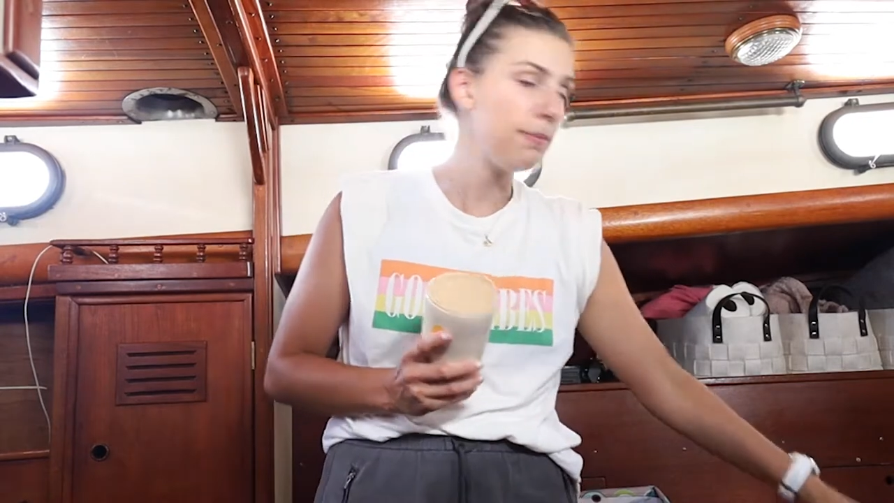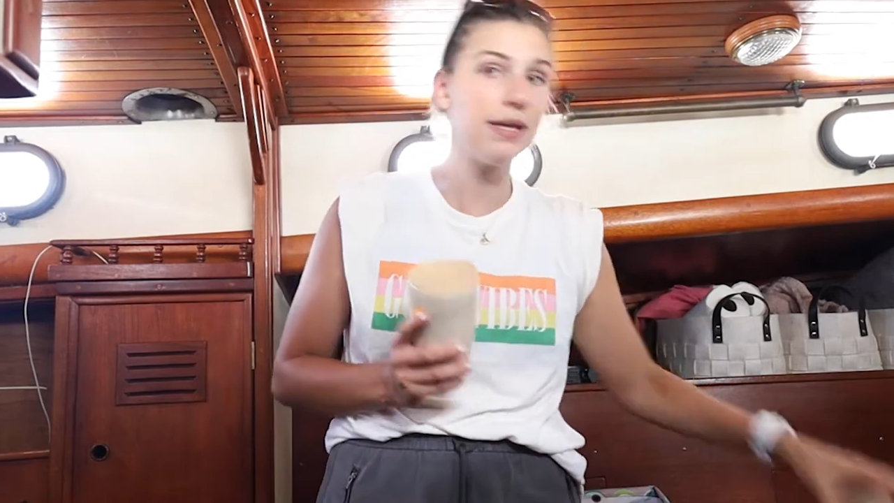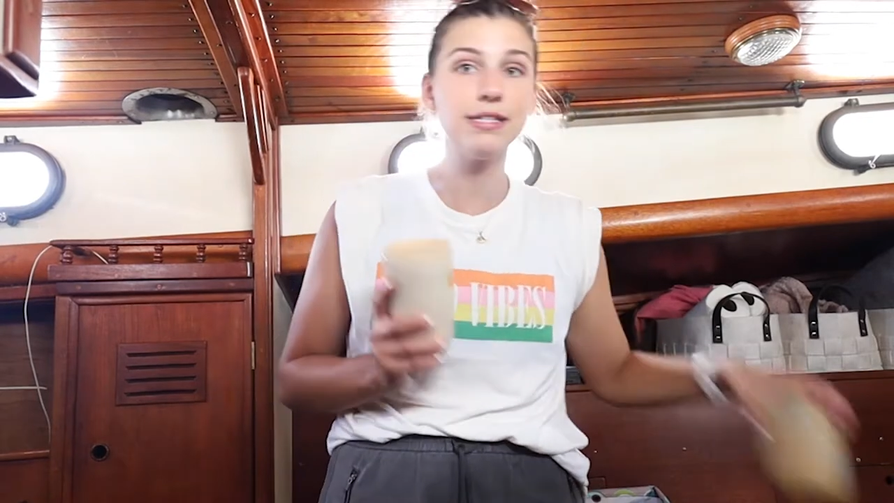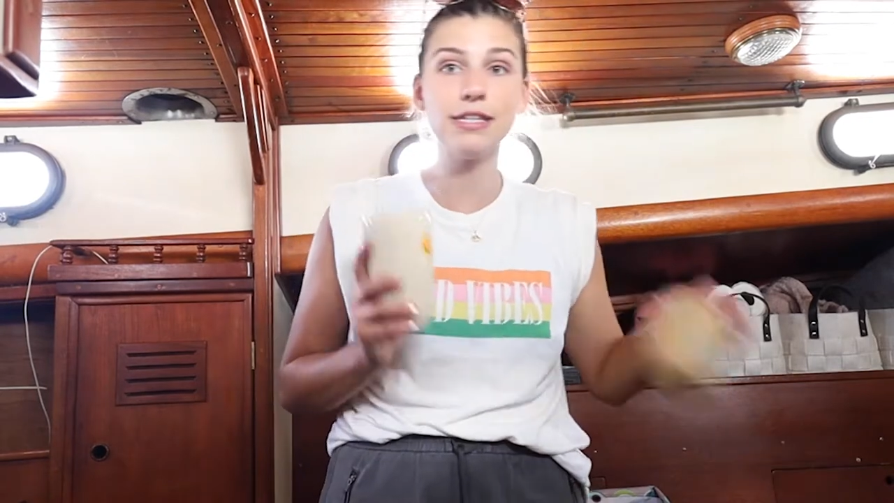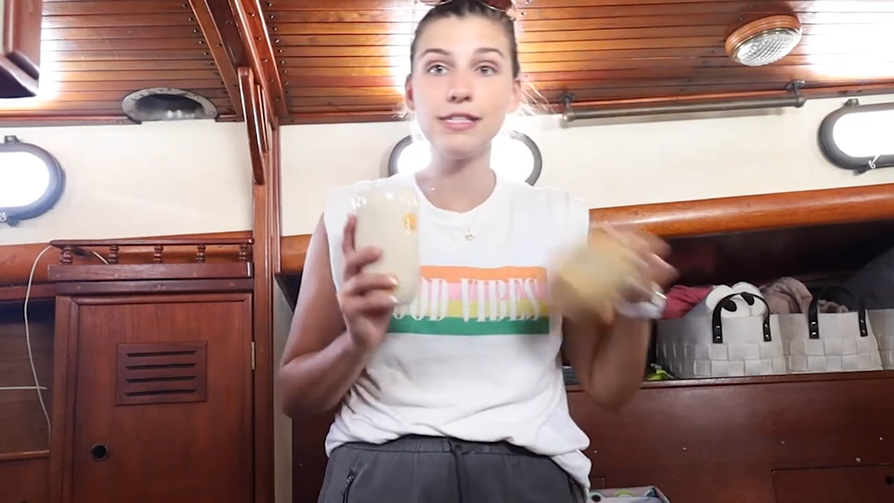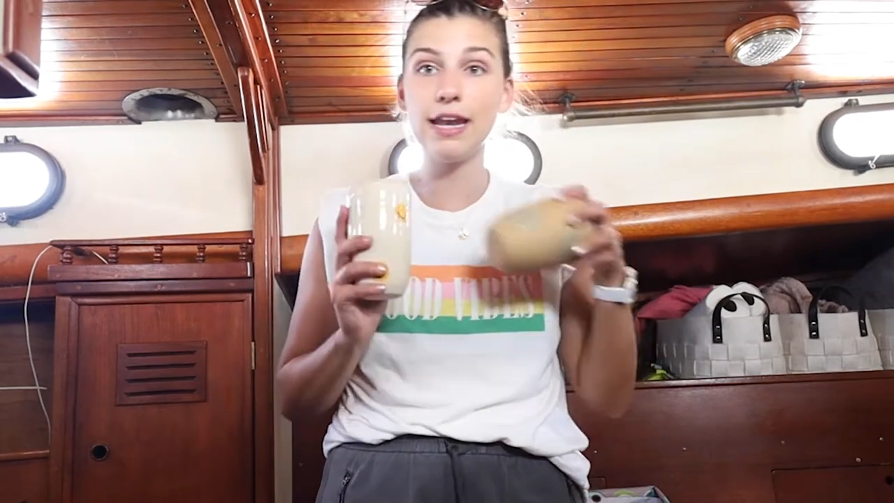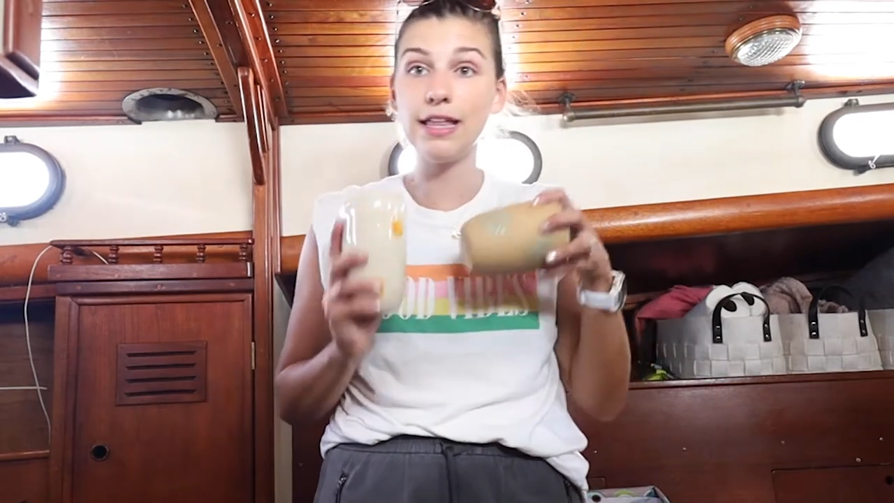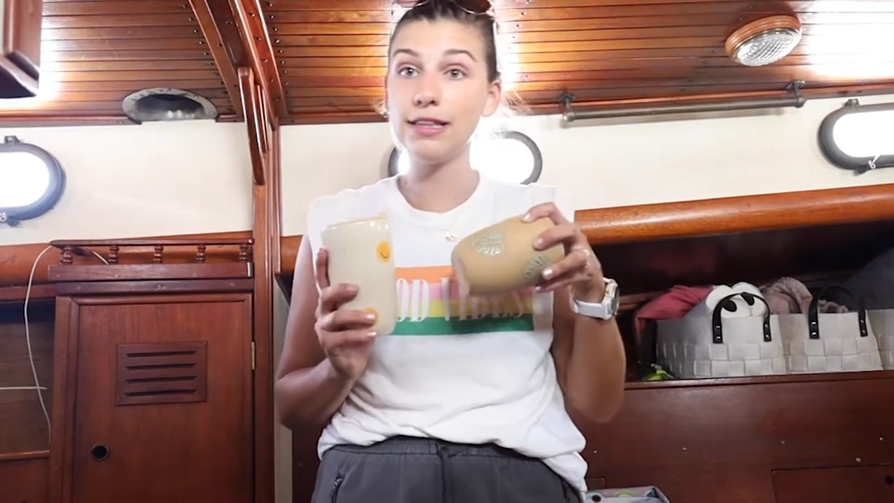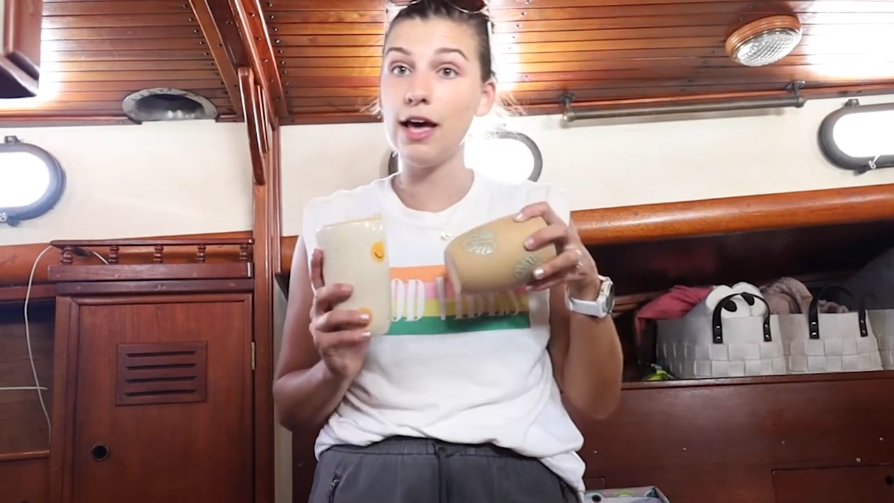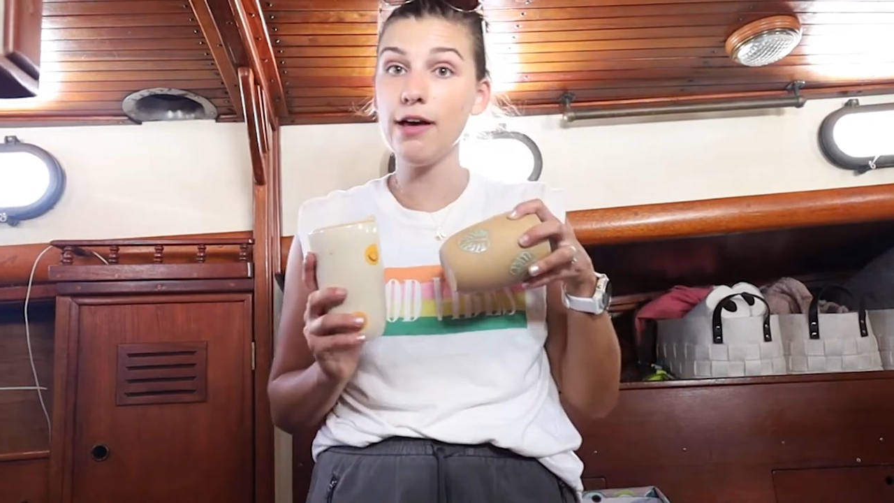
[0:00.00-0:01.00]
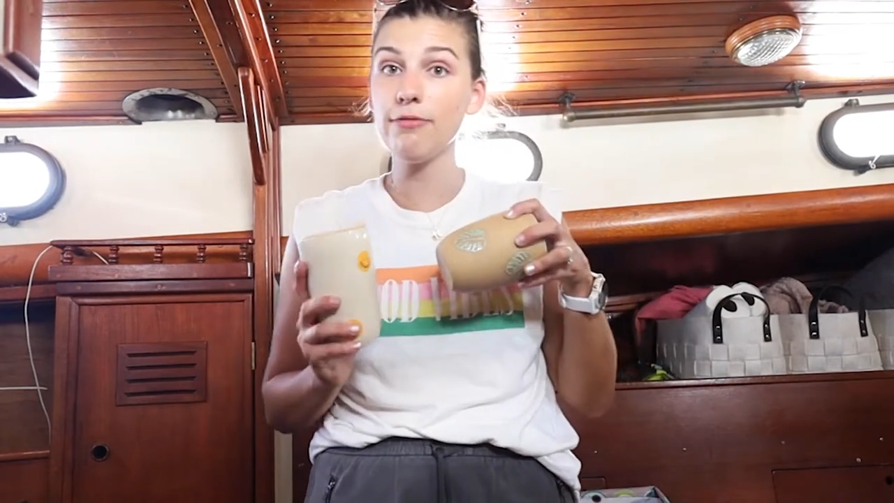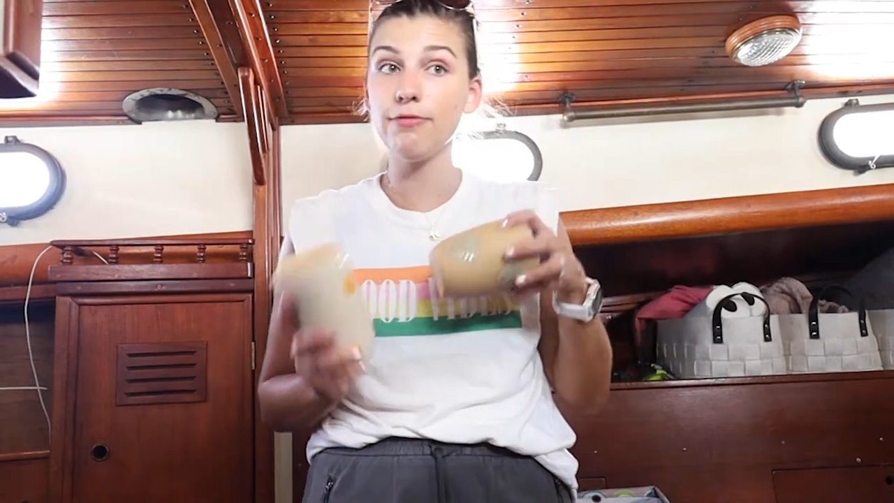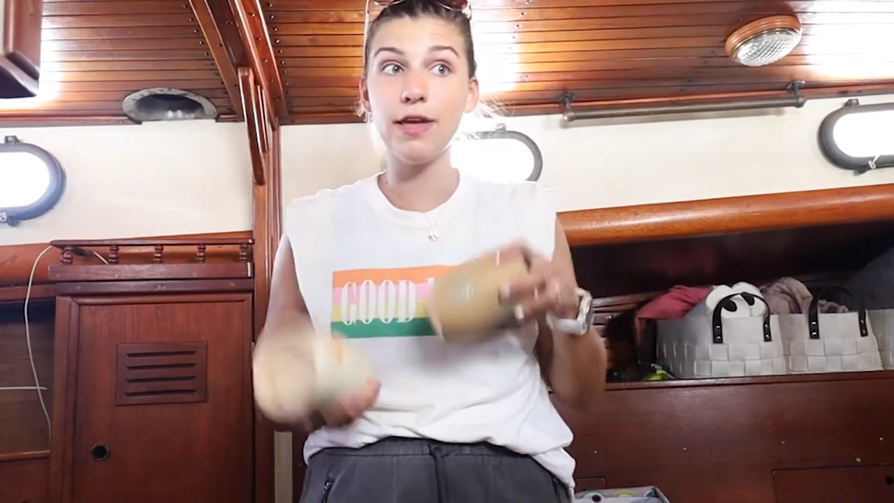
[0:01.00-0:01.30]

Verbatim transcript: pieces that I love